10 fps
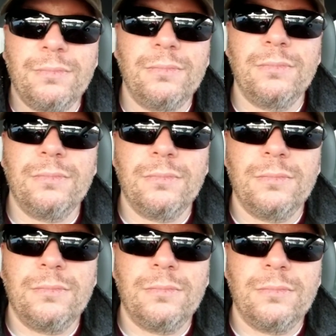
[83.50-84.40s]

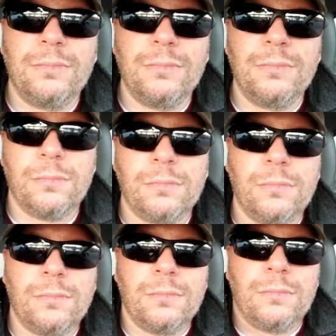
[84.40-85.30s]

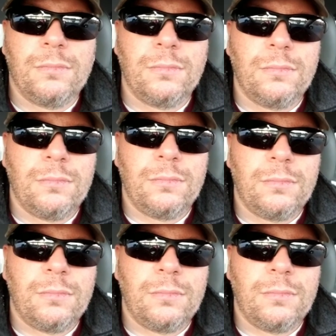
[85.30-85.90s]
No one is speaking in this clip.